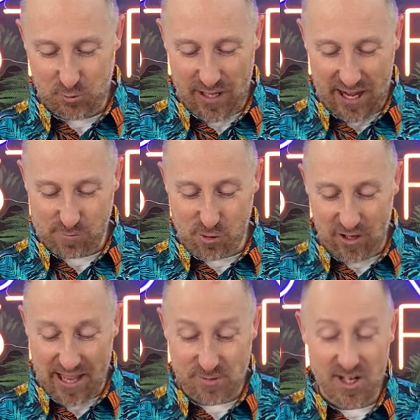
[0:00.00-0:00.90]
all out. I'm not
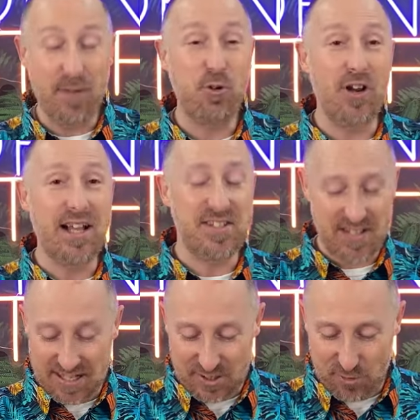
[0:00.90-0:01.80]
allowed to
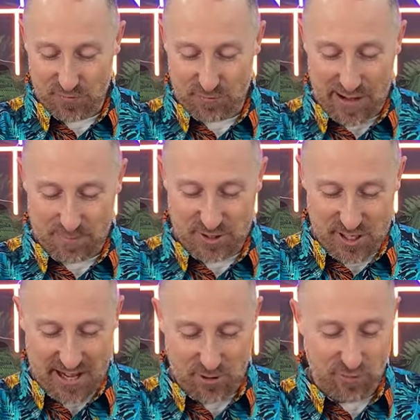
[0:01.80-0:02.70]
take these off the wrappers
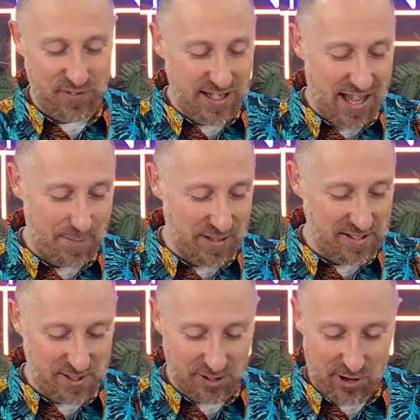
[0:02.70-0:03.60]
yet, off the
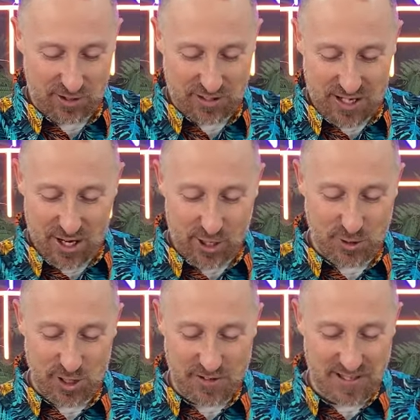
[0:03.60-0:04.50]
piece of card. I'll
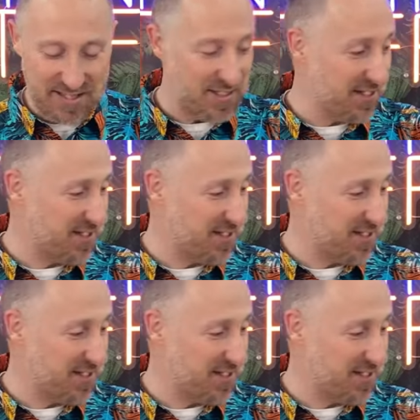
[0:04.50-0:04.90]
show you these in a